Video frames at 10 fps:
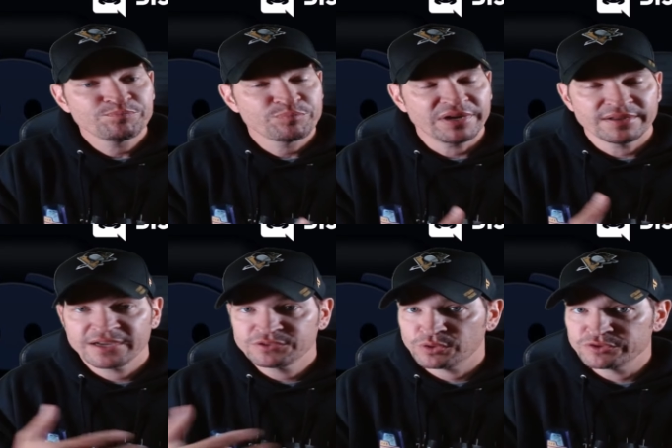but
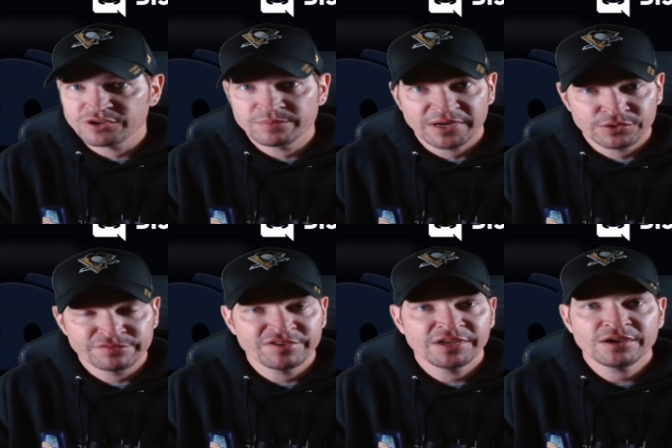I told you in my other
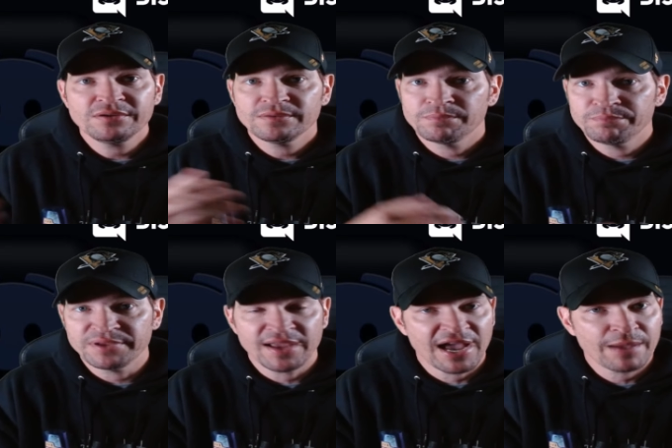video,
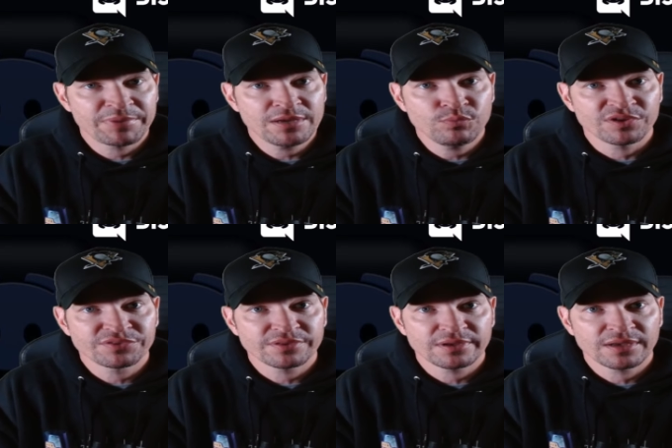be happy
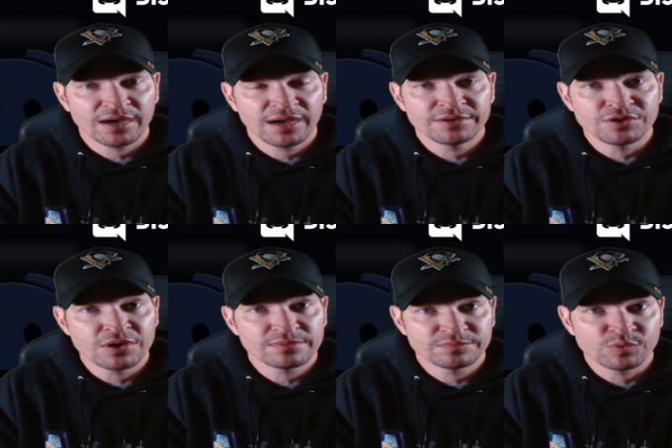with uh,
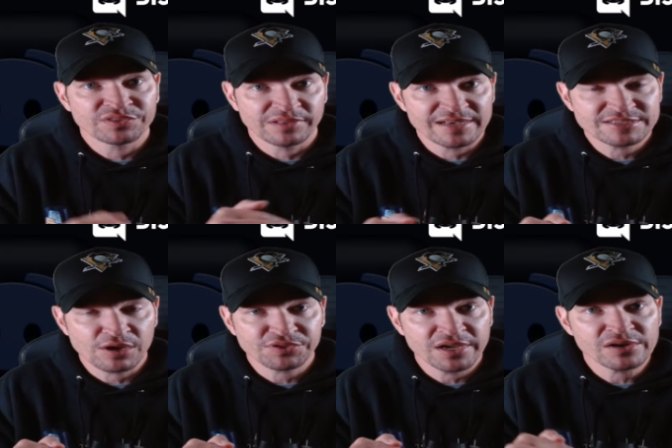with less
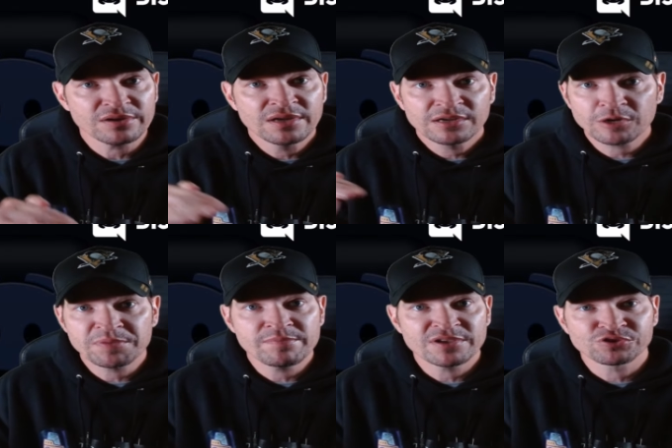health care or
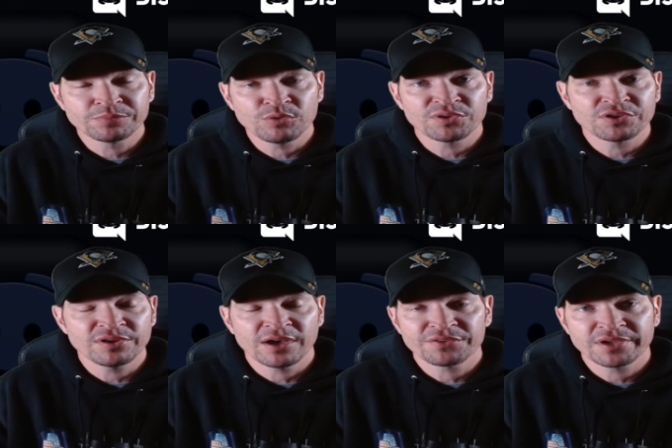be miserable with
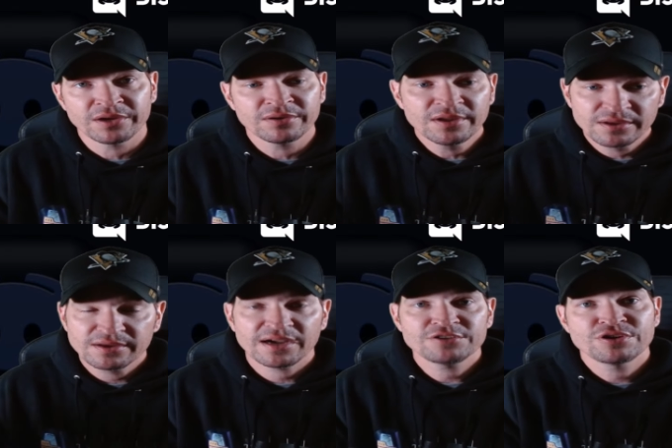good health care.
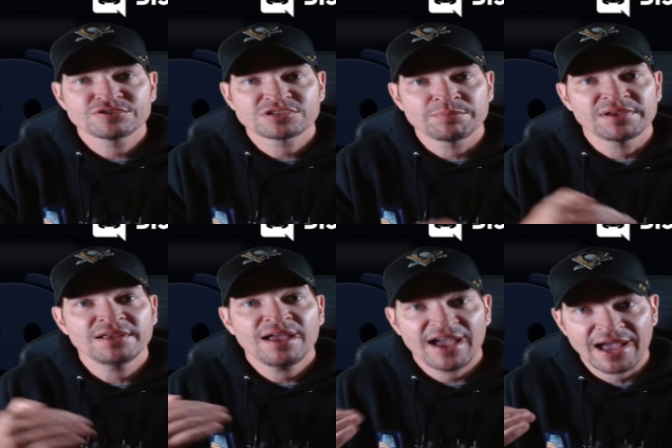I chose to
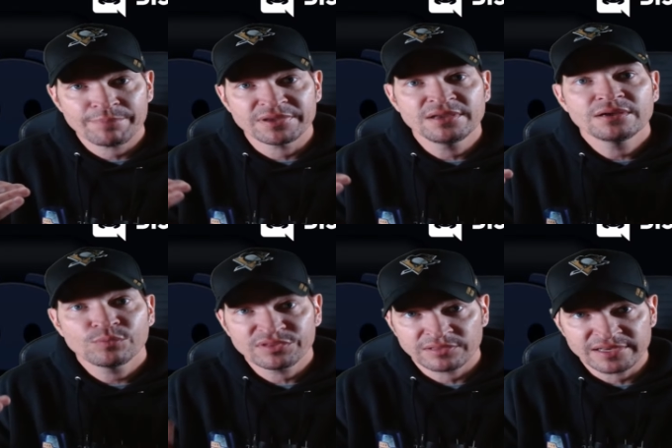be happy
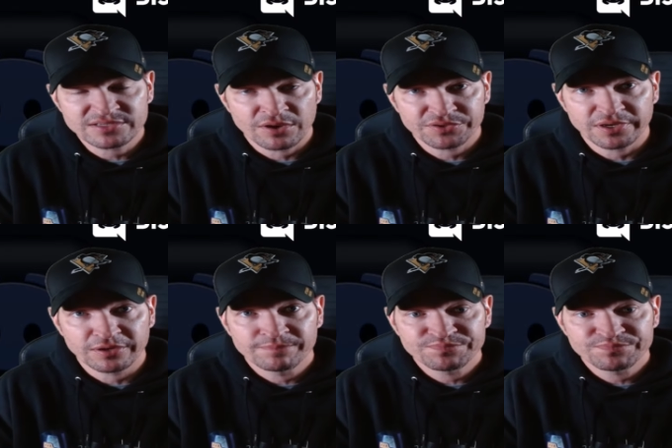with less health care.